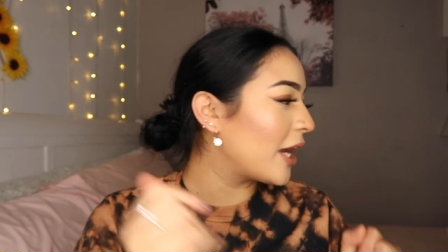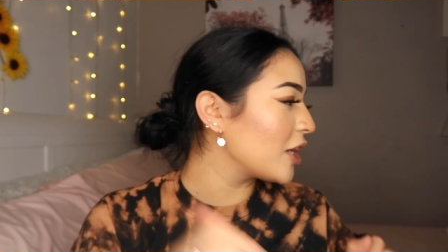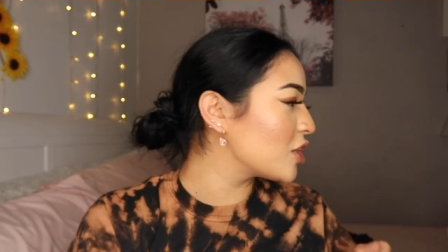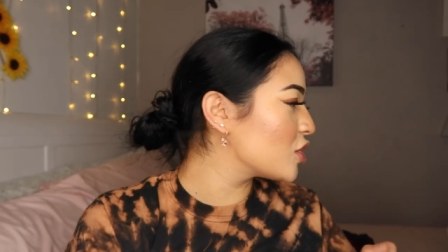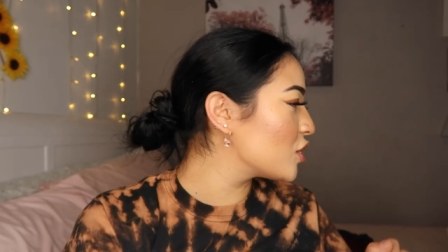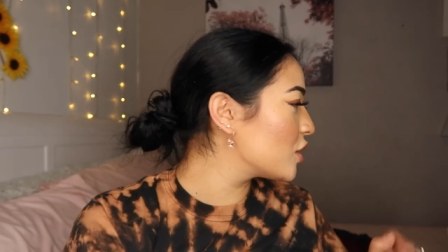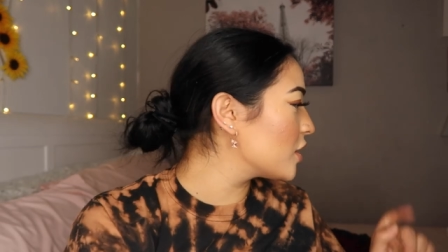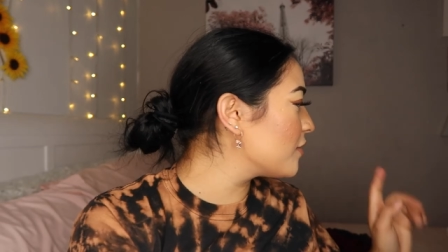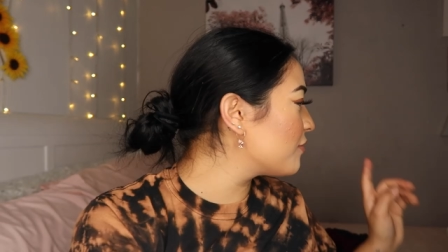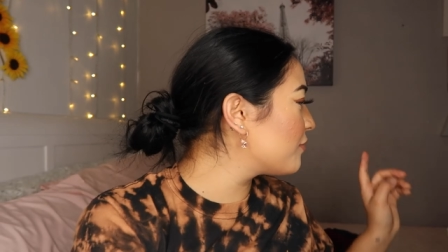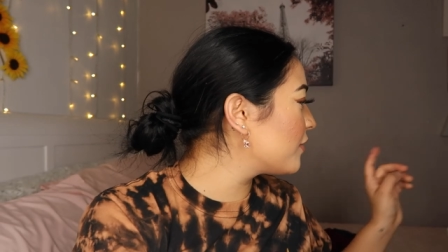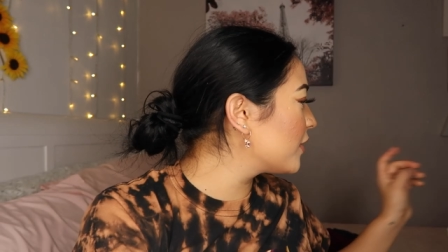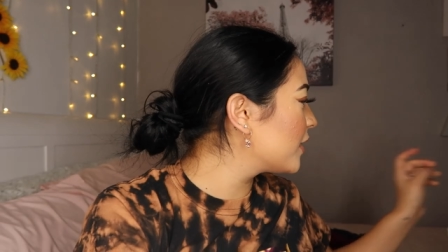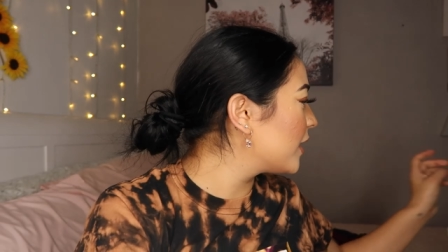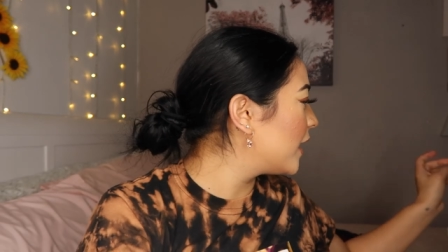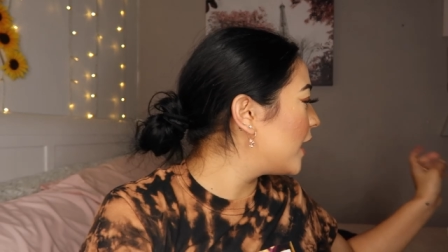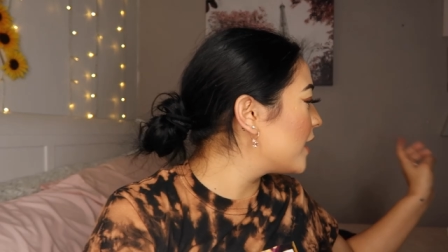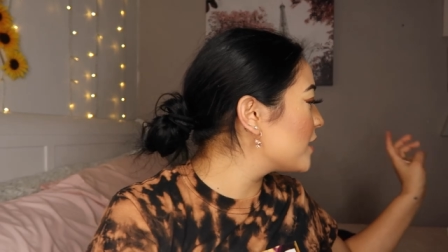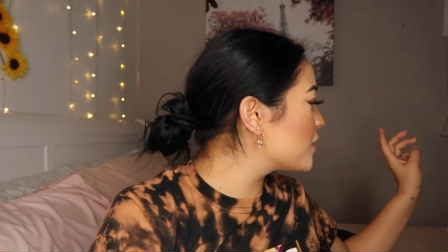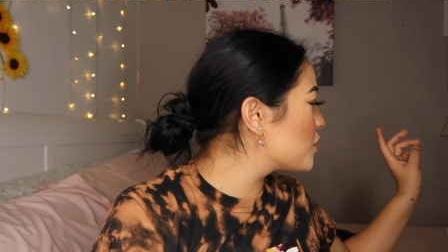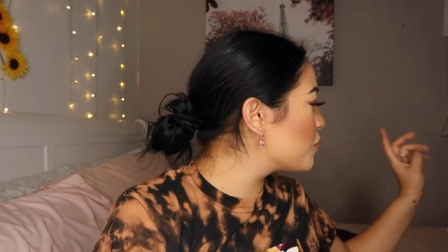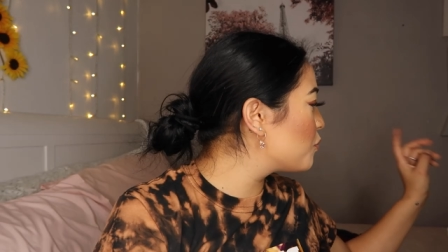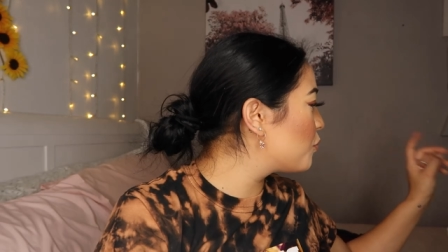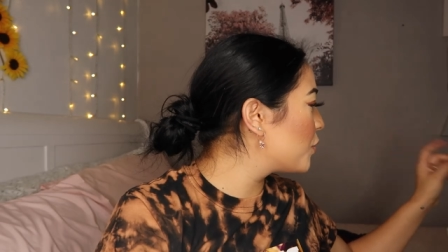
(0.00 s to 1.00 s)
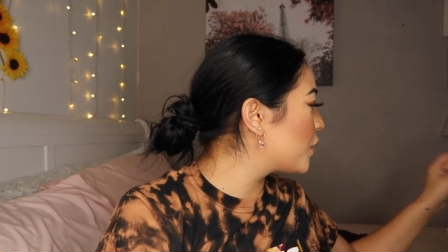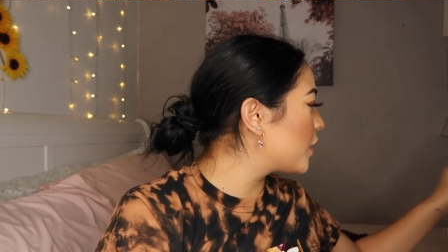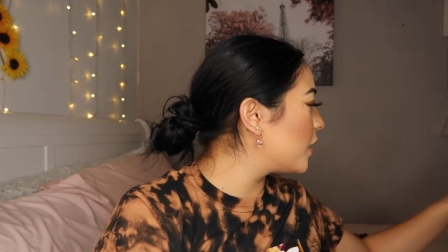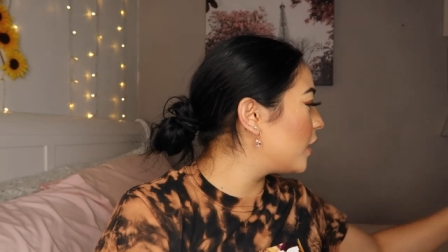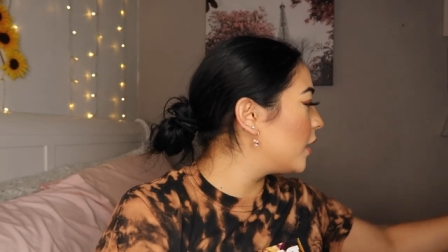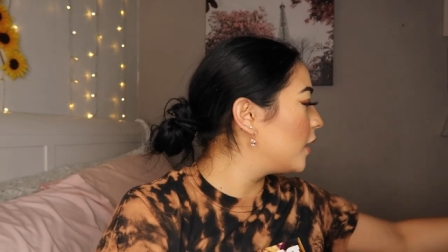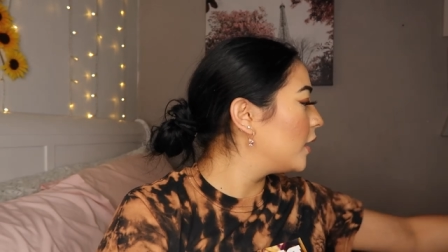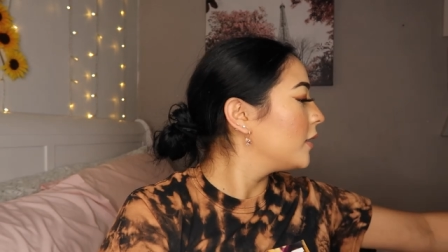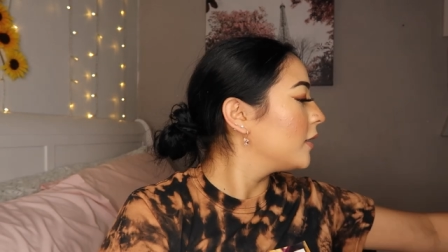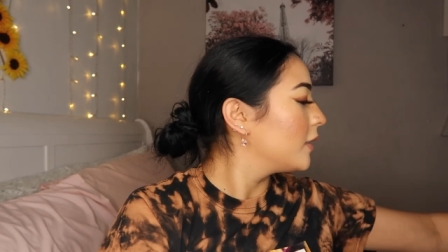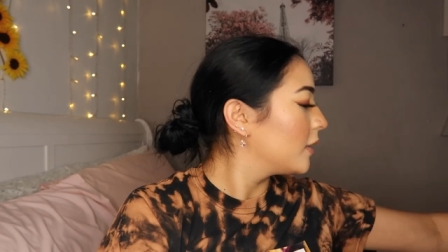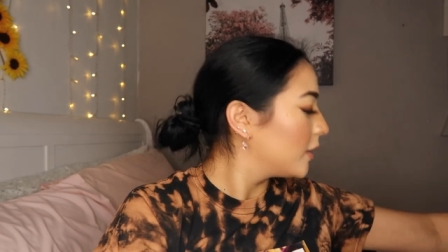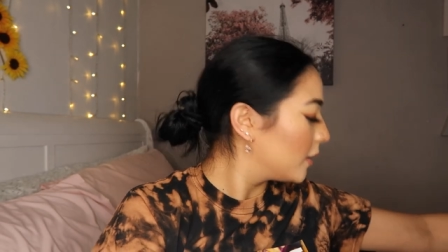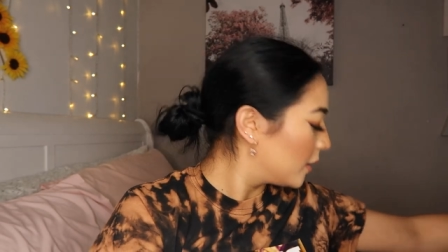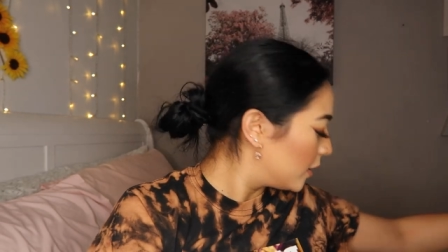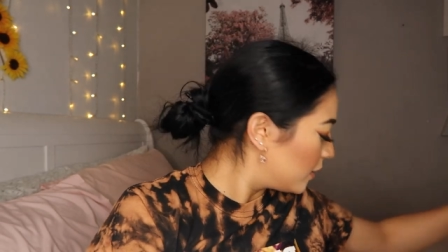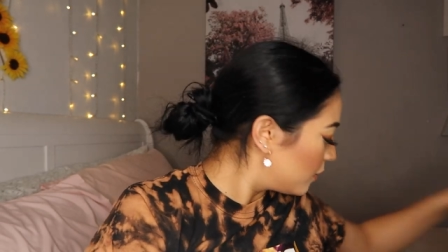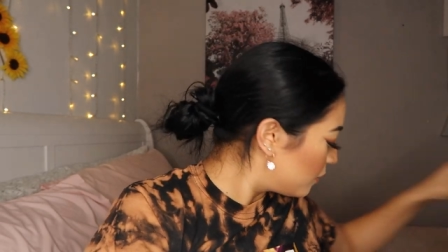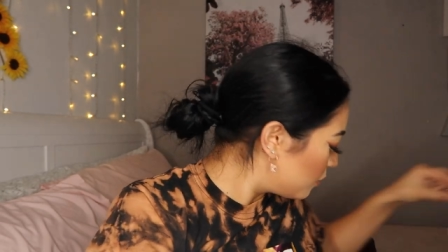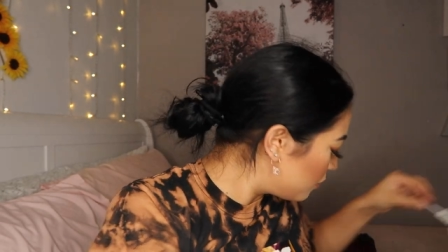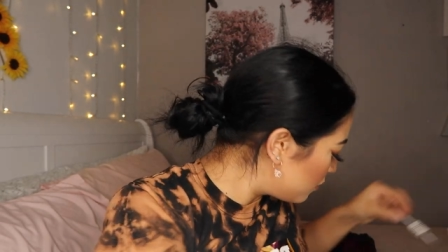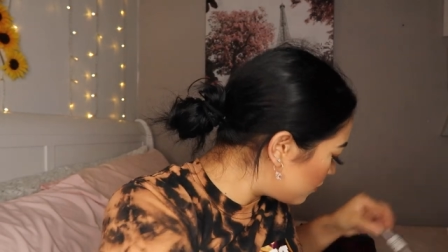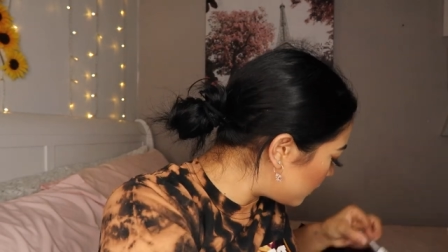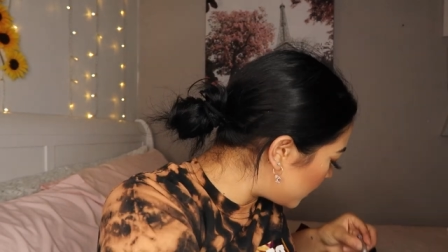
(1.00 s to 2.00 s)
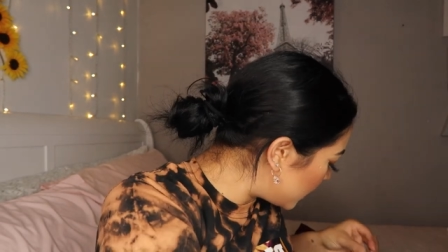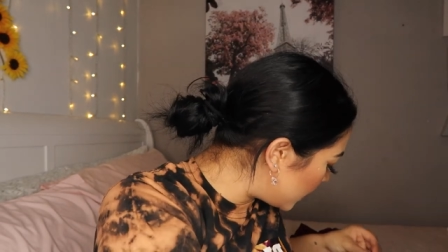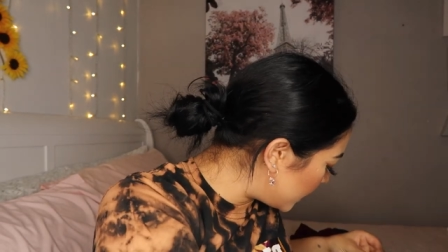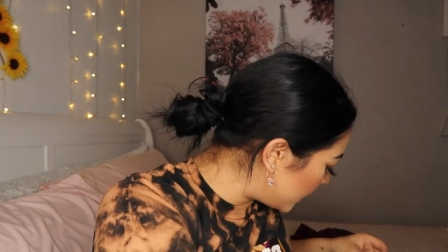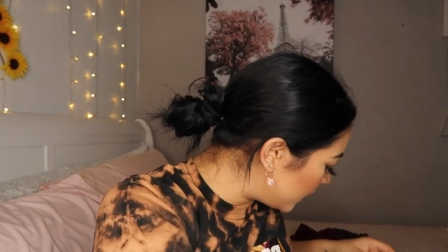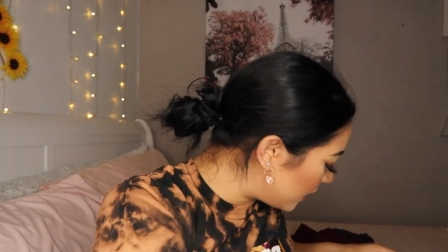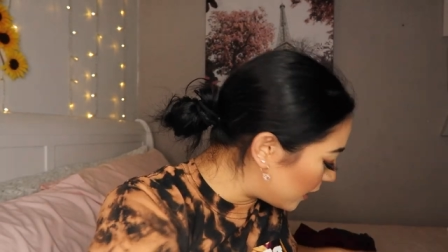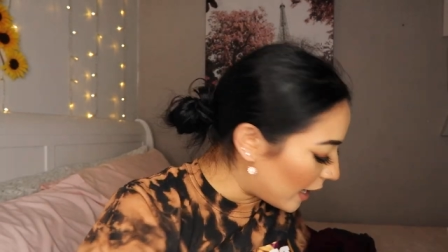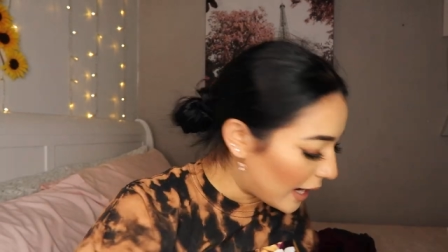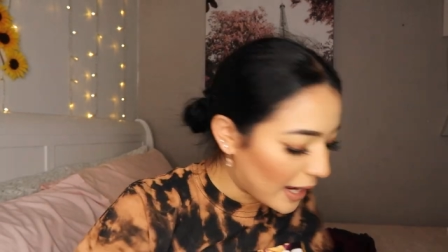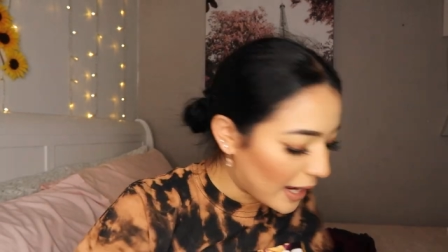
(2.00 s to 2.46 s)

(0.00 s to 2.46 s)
actually forgot to put on my